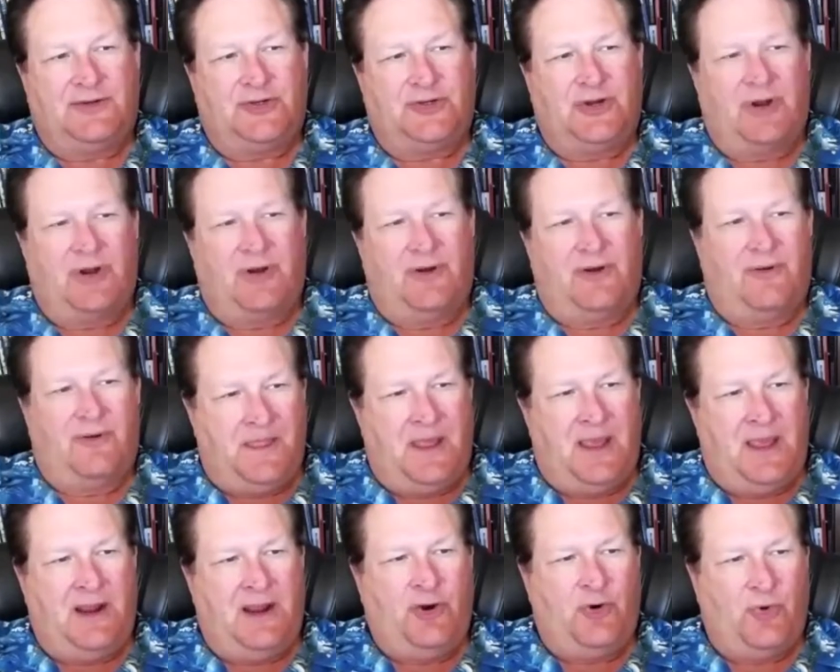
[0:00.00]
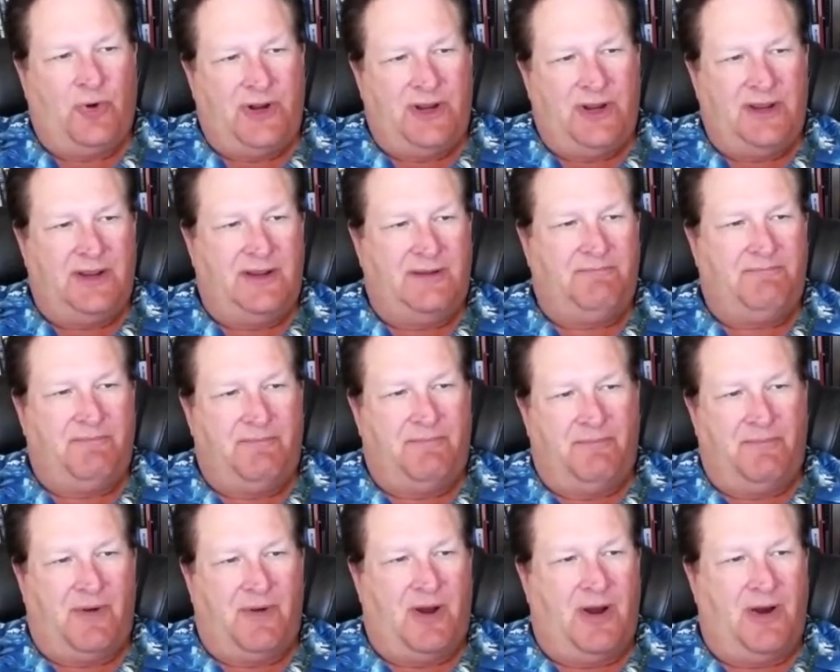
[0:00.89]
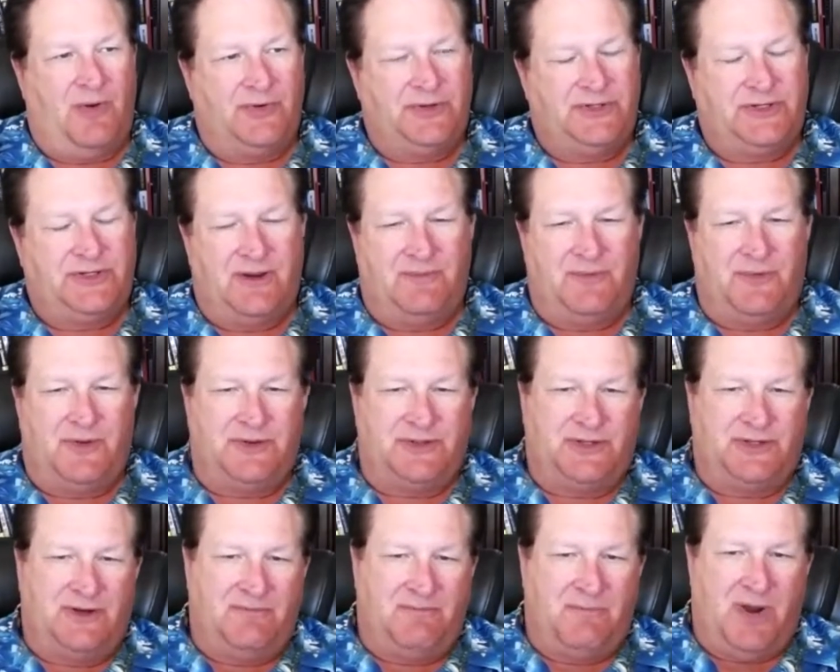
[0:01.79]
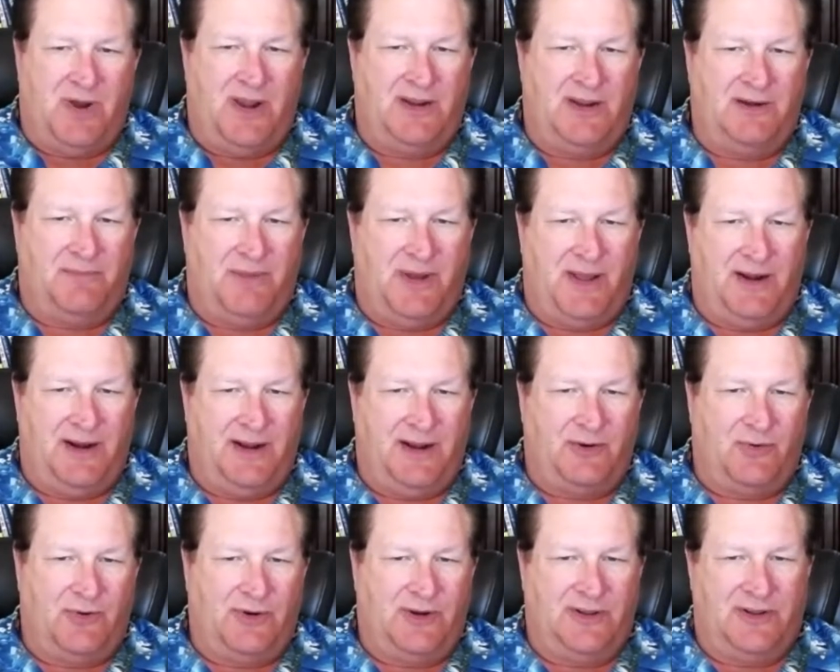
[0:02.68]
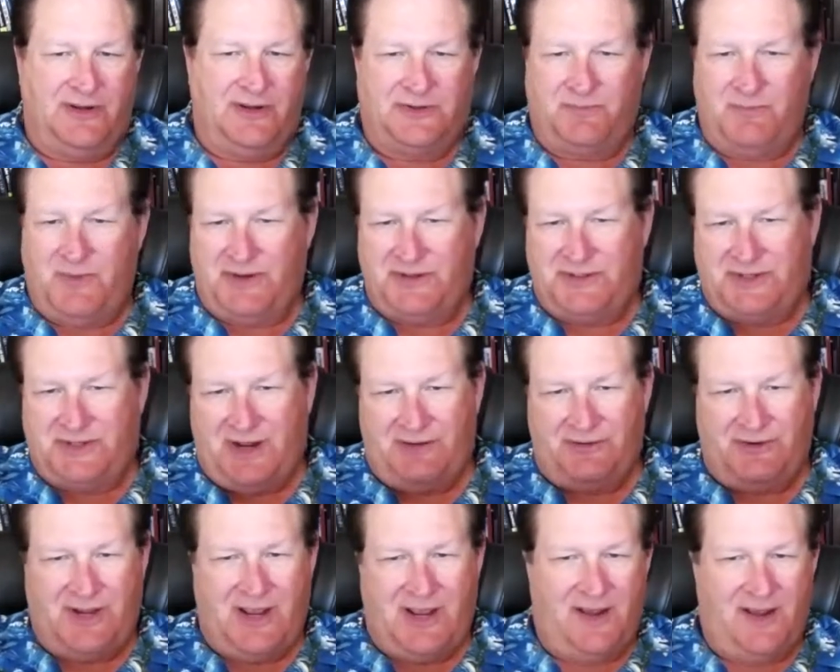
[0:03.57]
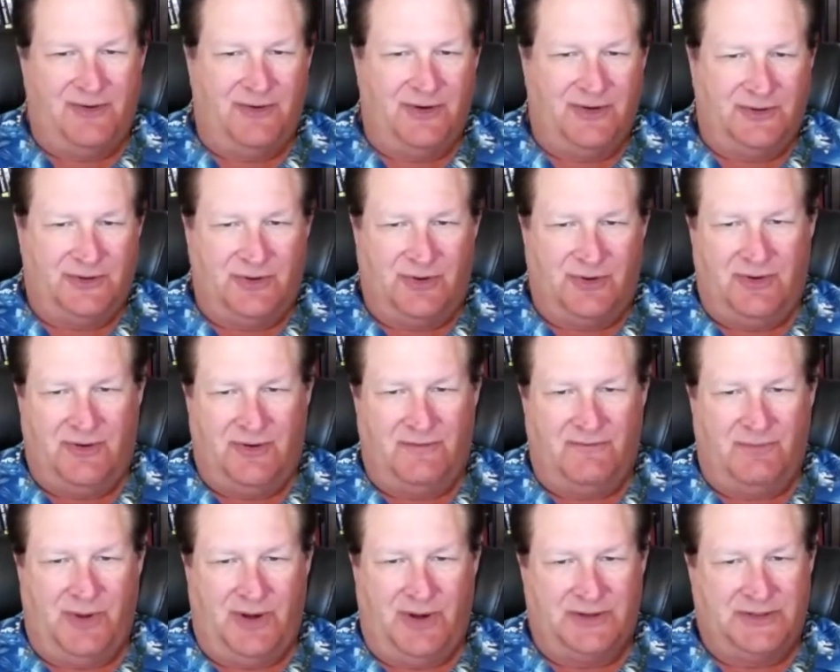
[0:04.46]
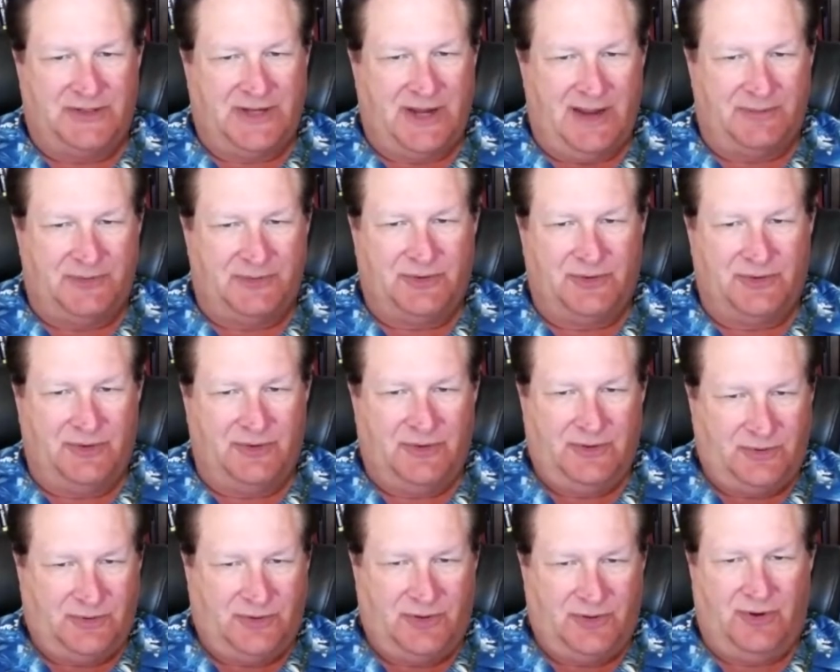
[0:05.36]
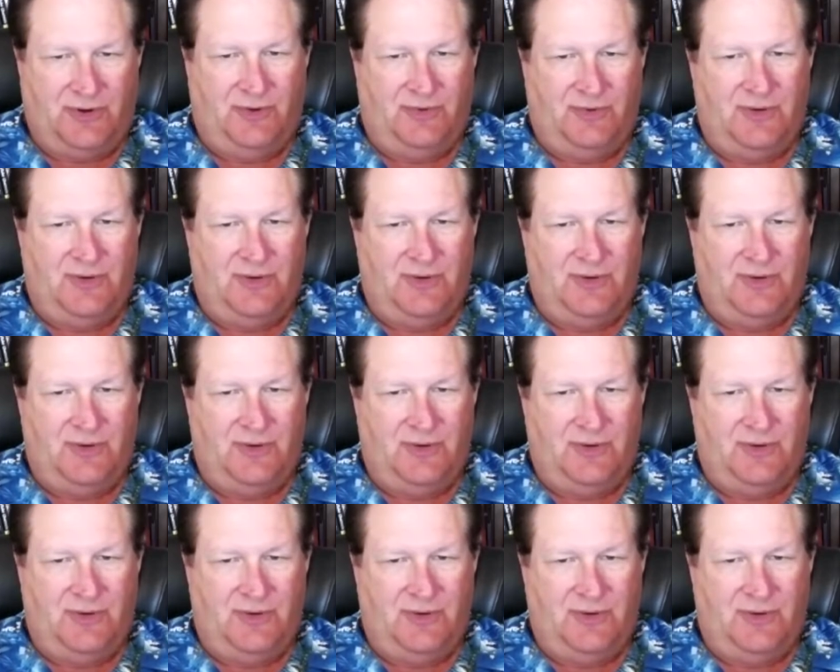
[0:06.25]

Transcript: so equity, always keep this in mind about equity. This may sound counterintuitive, but it's absolutely true.